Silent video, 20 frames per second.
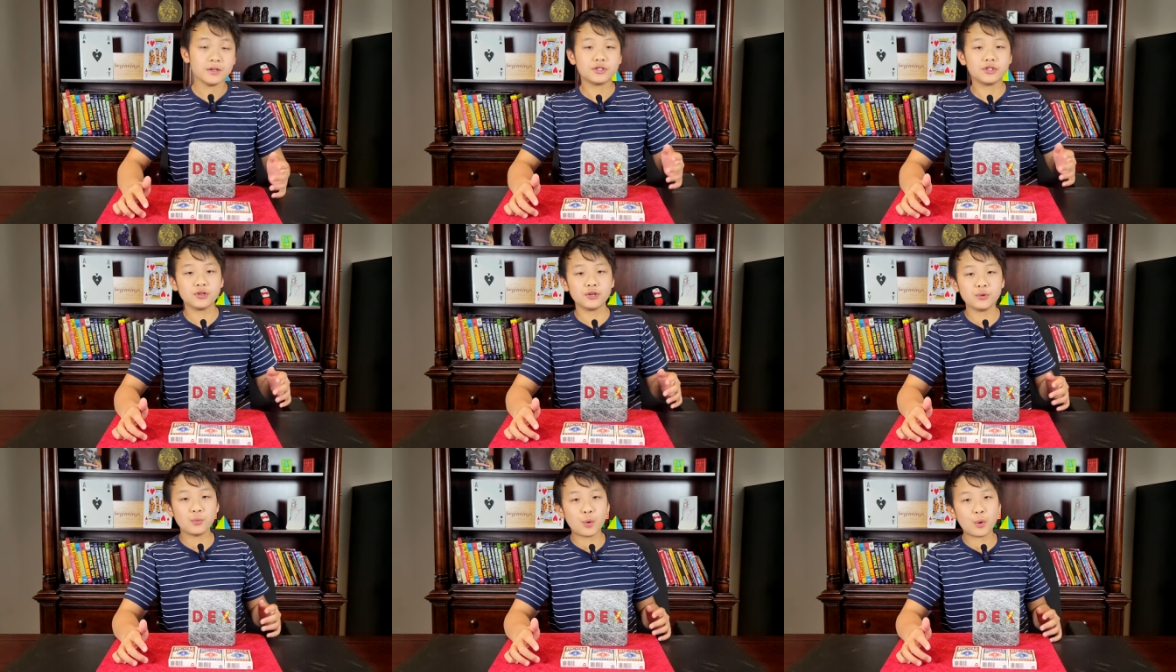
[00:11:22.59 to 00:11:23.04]

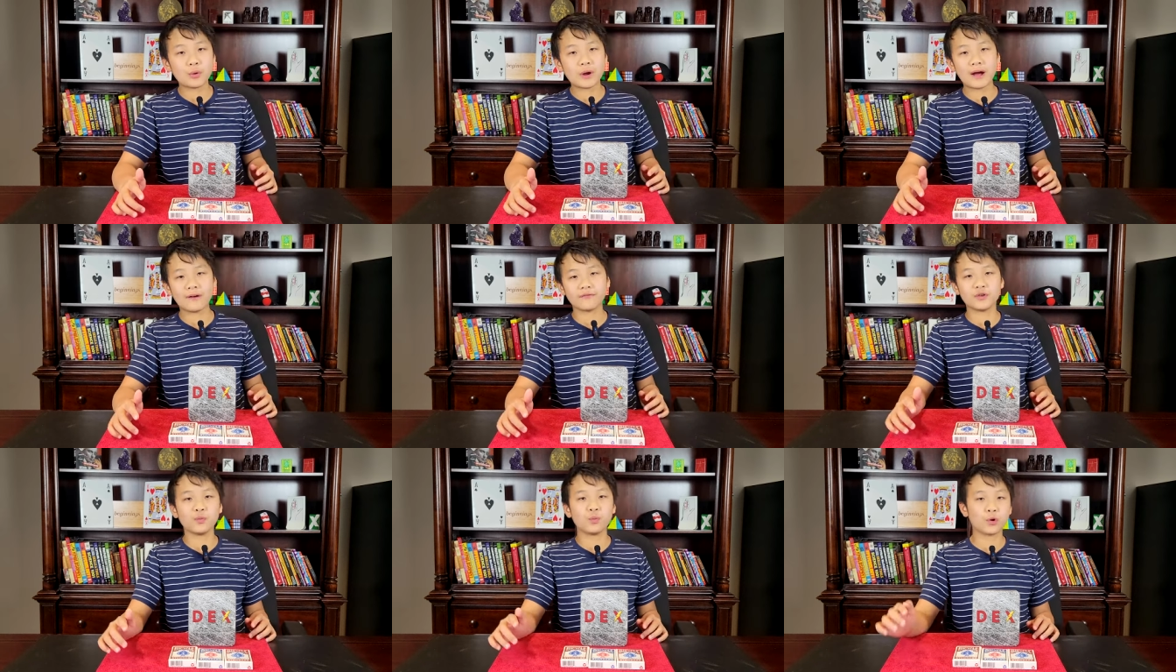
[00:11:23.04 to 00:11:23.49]
So you
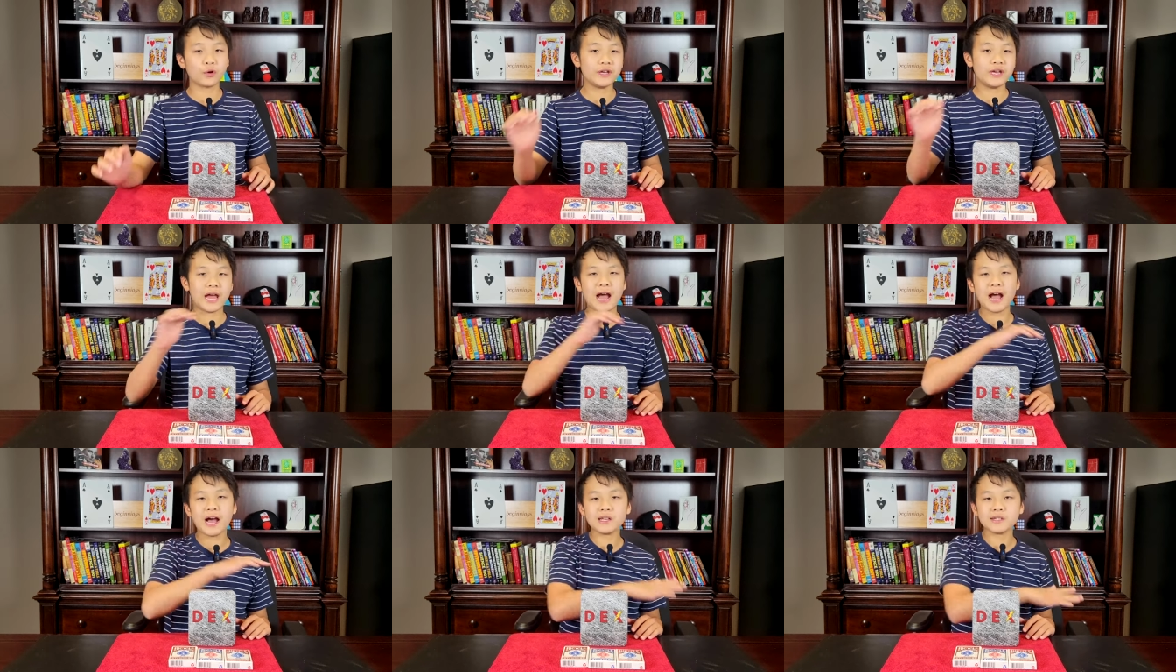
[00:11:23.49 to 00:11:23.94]
won't have to
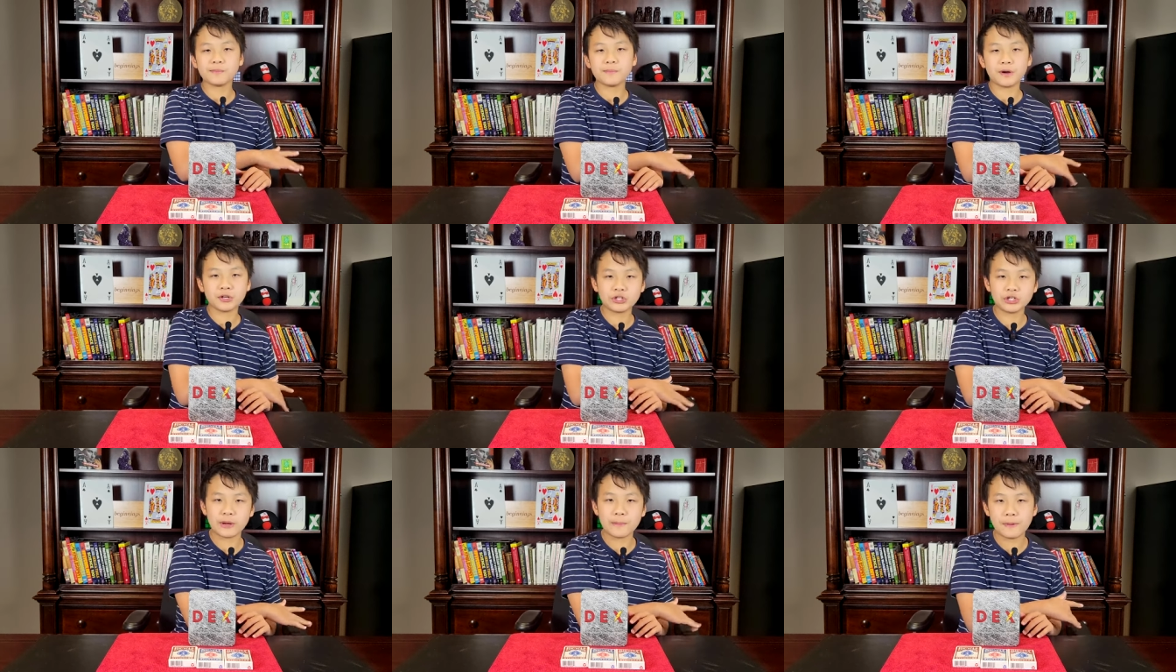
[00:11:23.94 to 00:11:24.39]
worry as
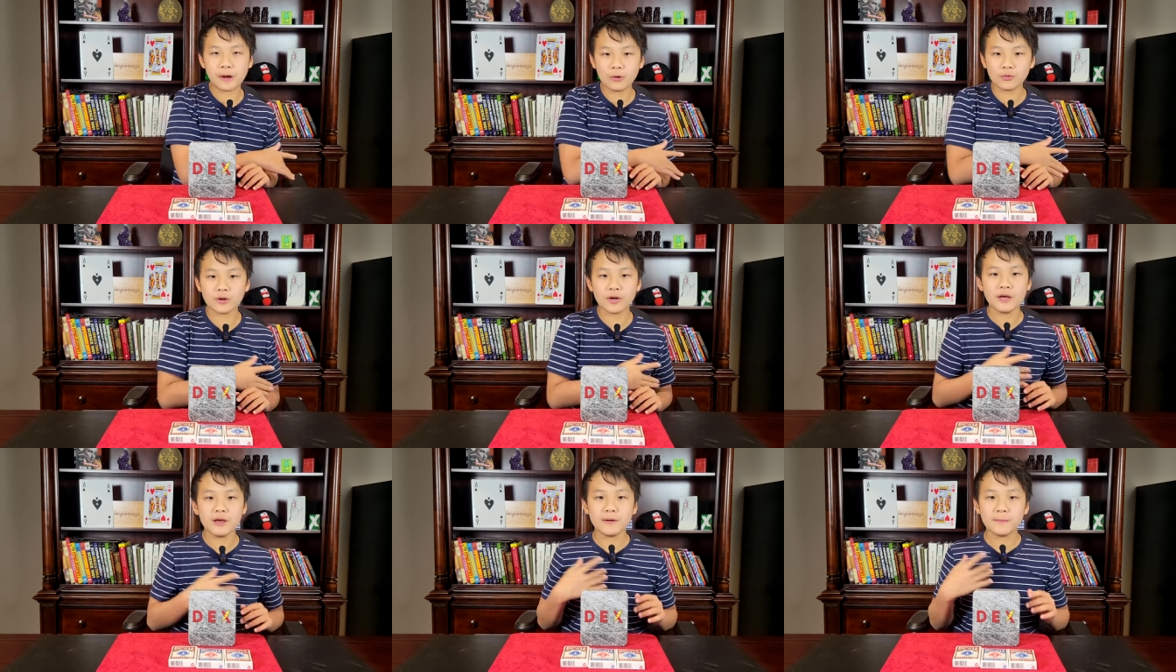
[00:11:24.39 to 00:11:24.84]
much
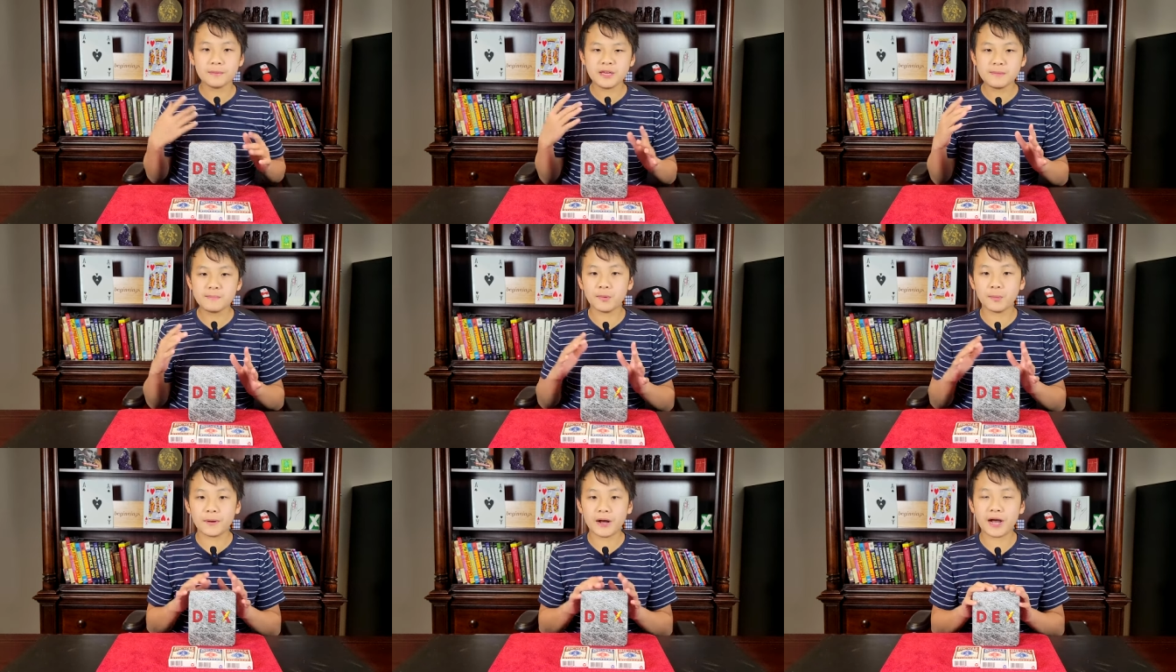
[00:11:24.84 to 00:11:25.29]
about
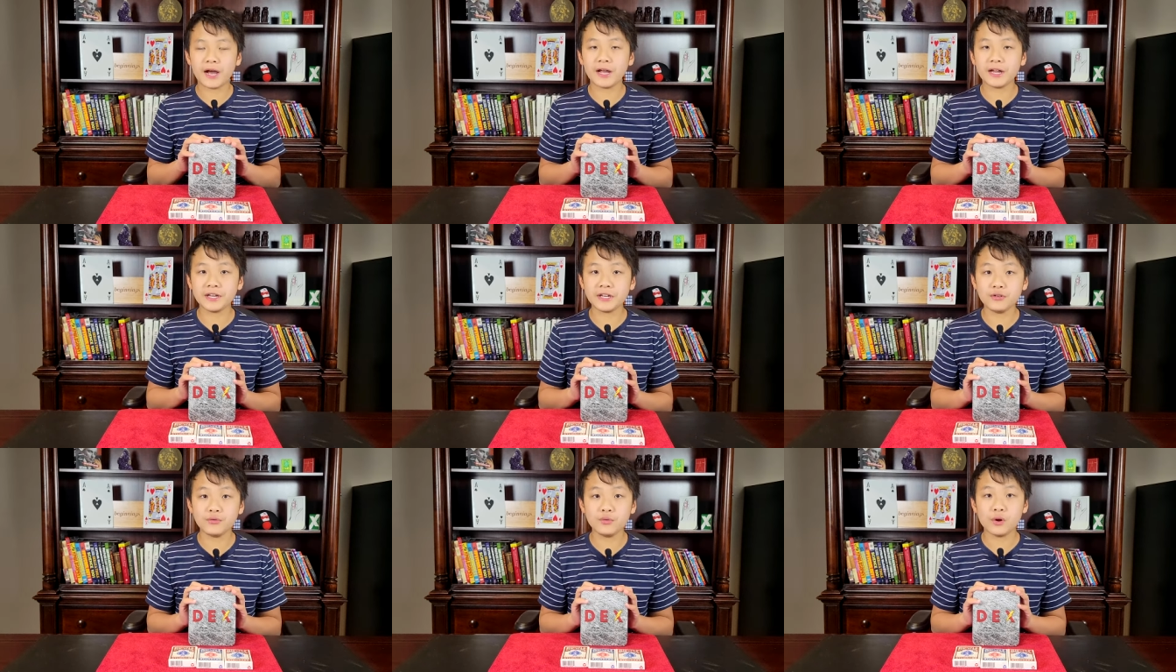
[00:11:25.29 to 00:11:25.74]
people
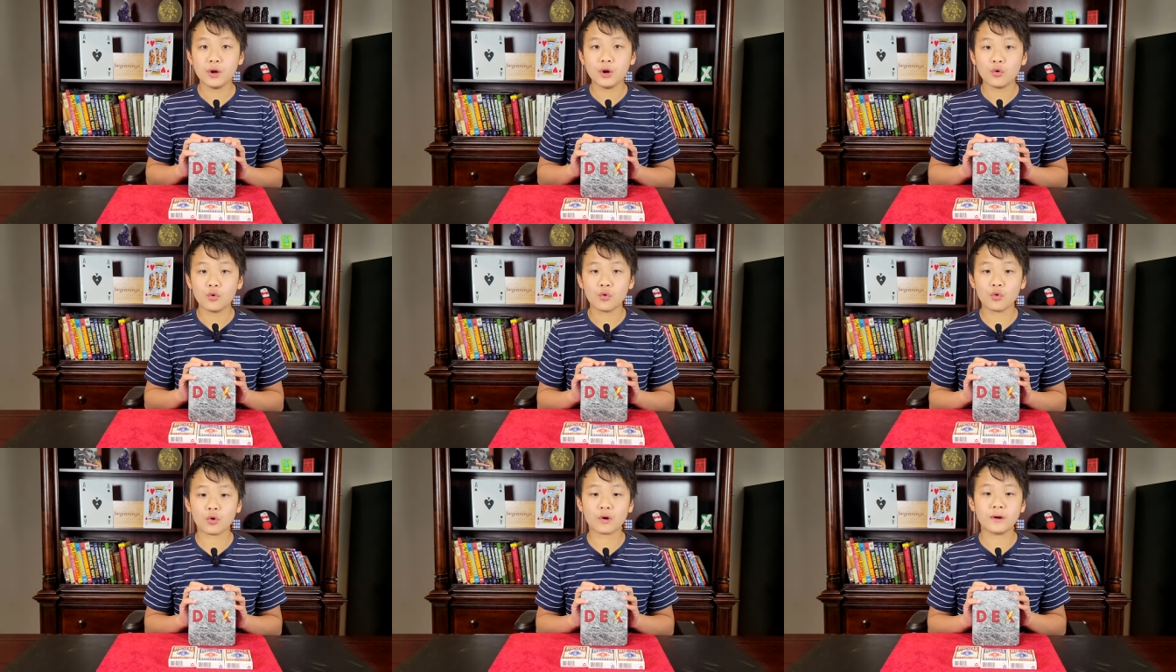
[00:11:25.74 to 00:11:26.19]
behind you
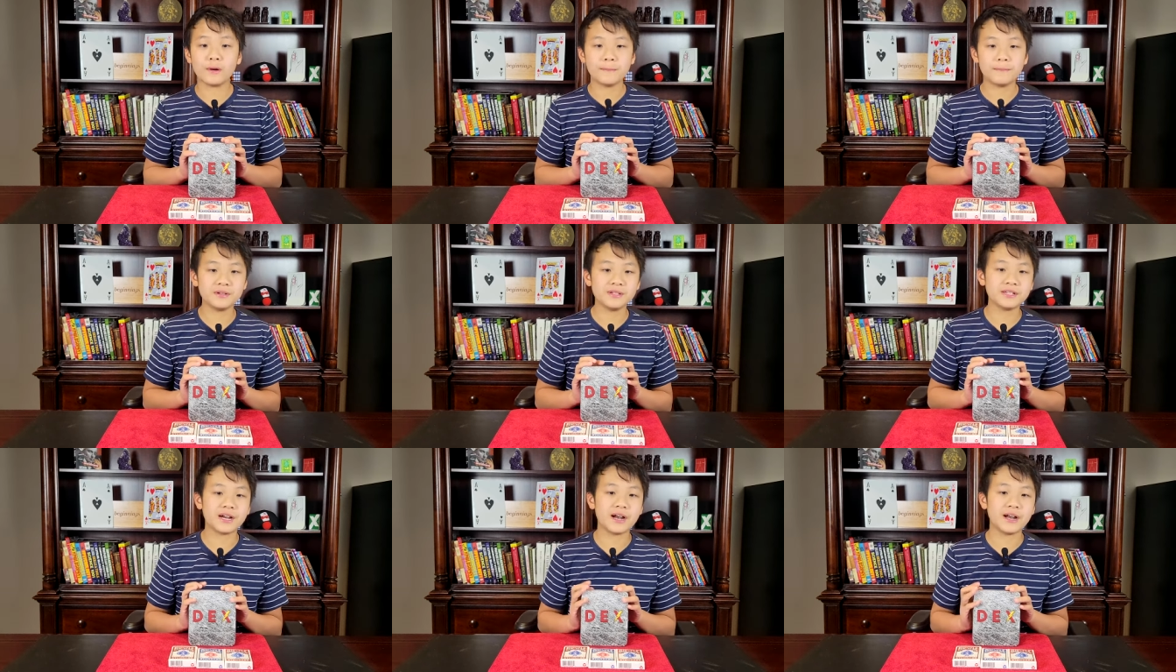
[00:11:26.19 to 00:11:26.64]
or
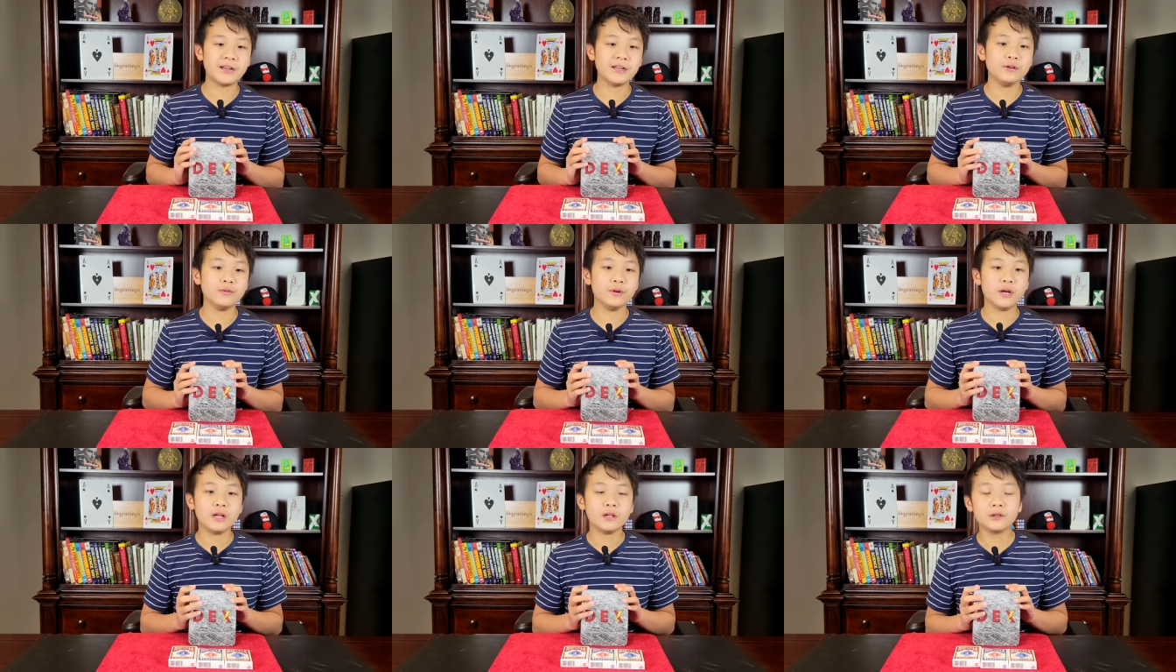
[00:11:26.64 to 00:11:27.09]

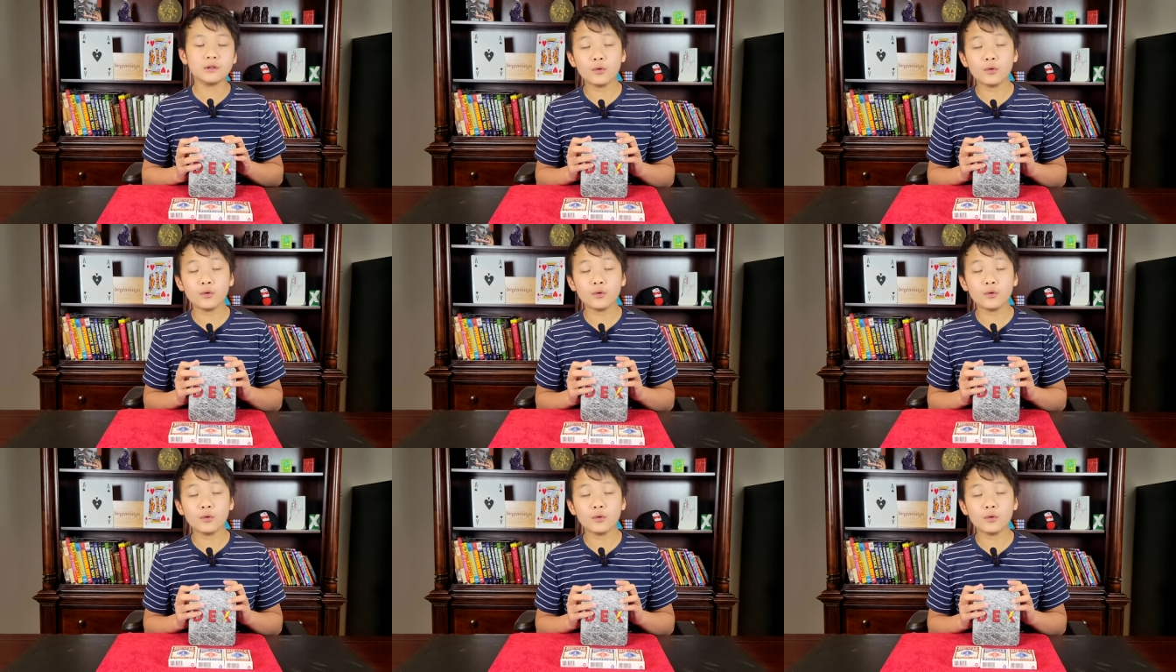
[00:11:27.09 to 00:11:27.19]
beside you.